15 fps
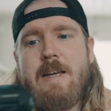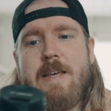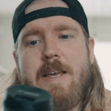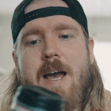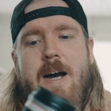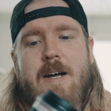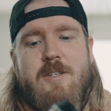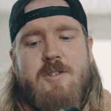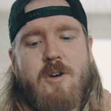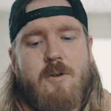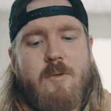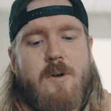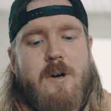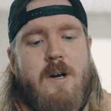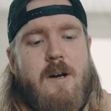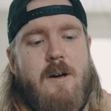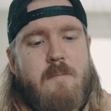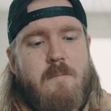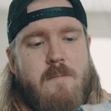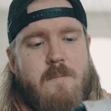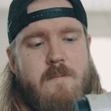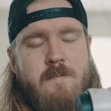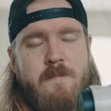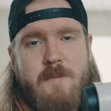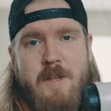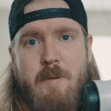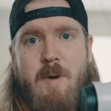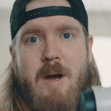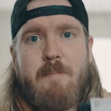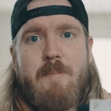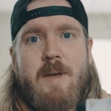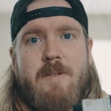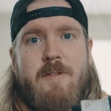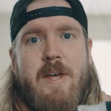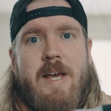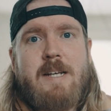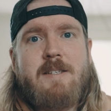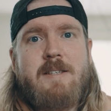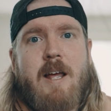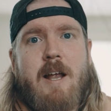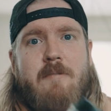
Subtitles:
yeah, so there might be things that are